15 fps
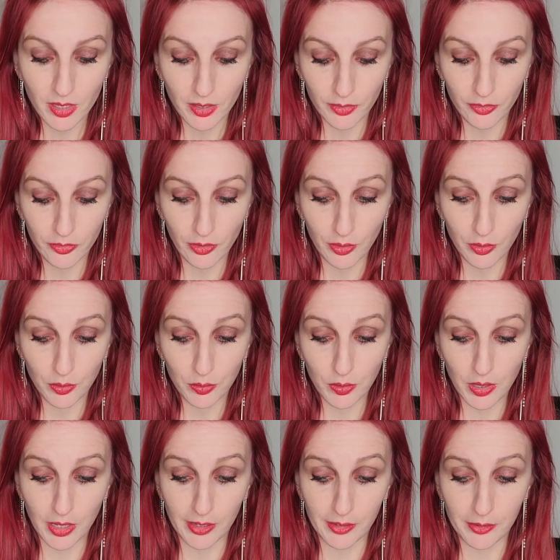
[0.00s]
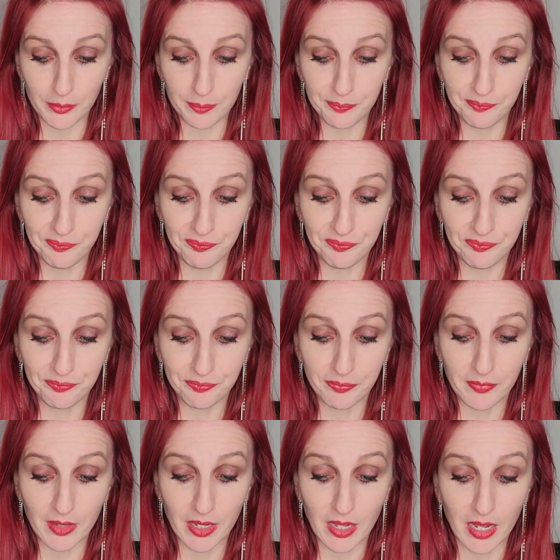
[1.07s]
So
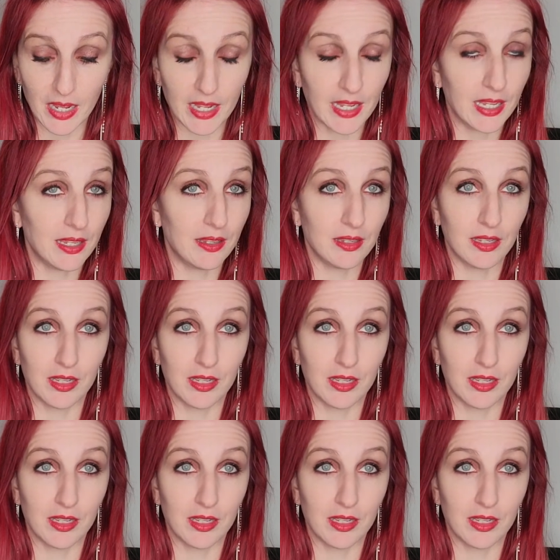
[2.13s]
I